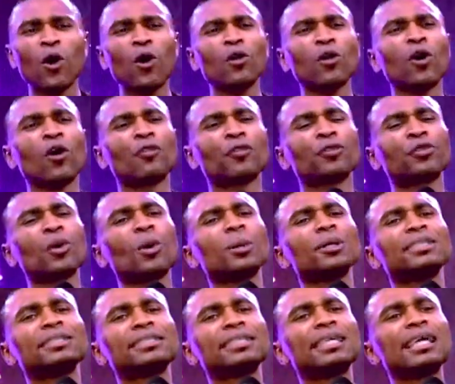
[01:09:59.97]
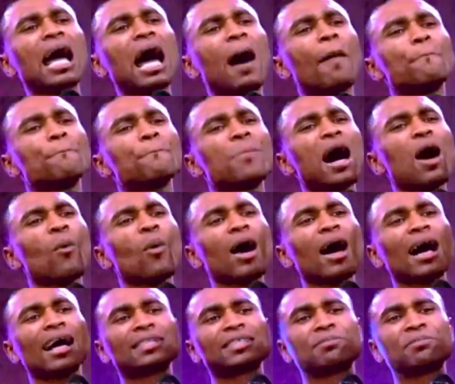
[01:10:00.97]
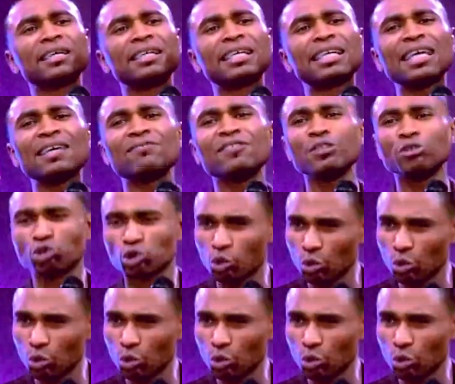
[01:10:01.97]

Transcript: all authority and power has been given